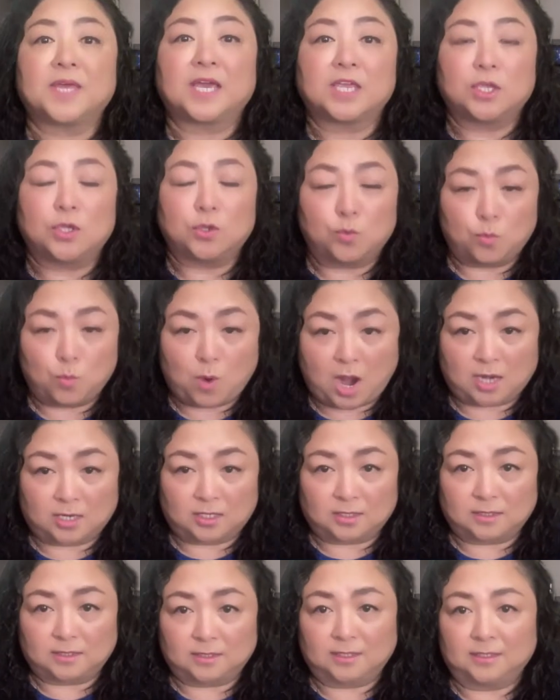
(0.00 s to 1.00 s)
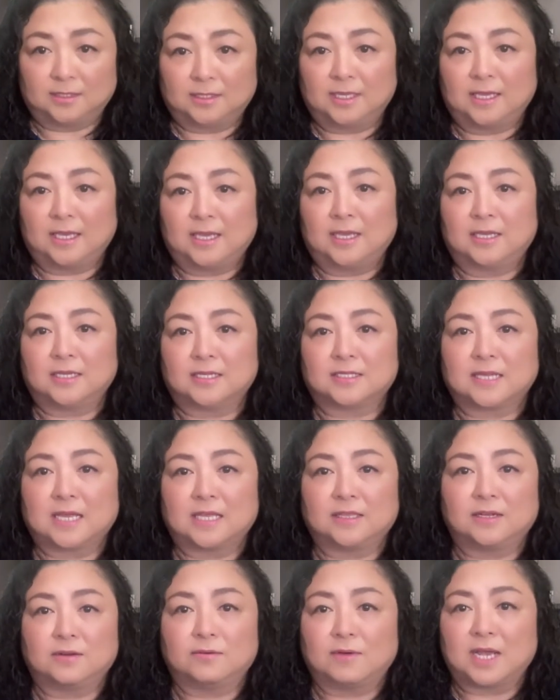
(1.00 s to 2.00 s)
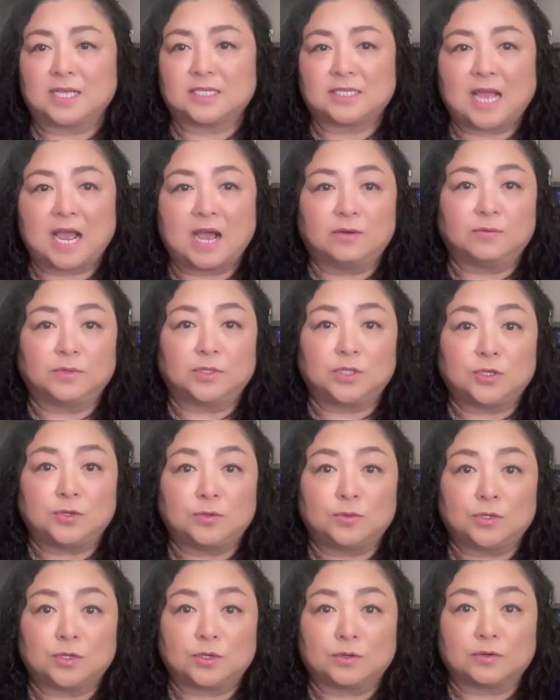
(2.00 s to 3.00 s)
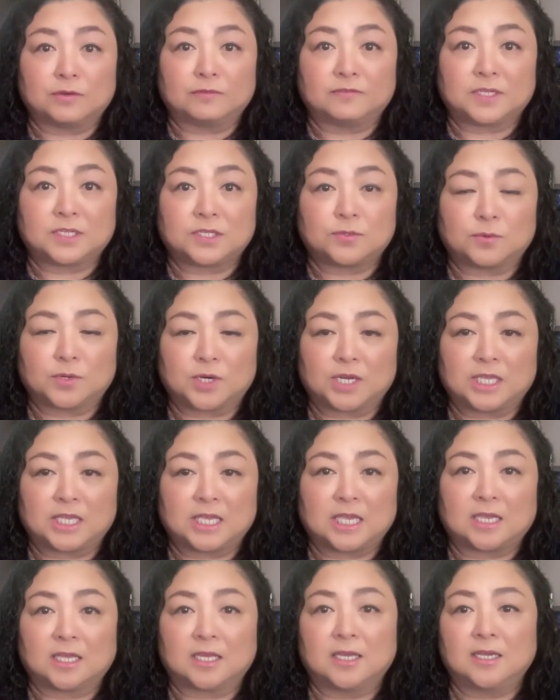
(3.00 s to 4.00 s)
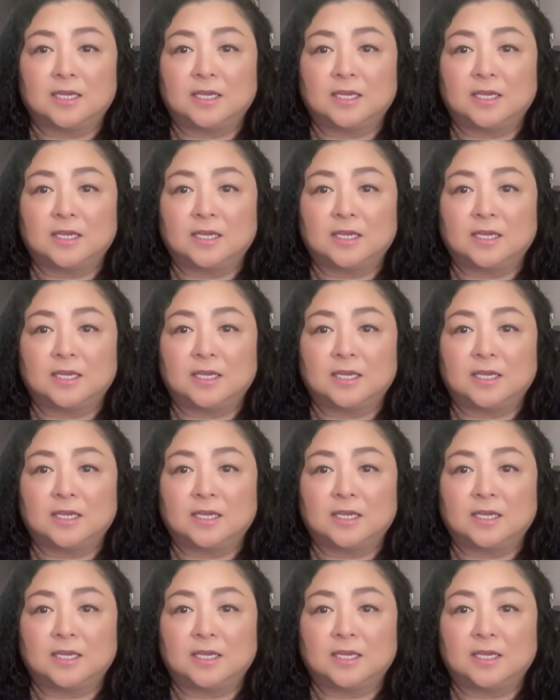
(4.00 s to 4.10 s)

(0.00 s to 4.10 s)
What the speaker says: that you want. Okay? Because otherwise, how would you know if it's working?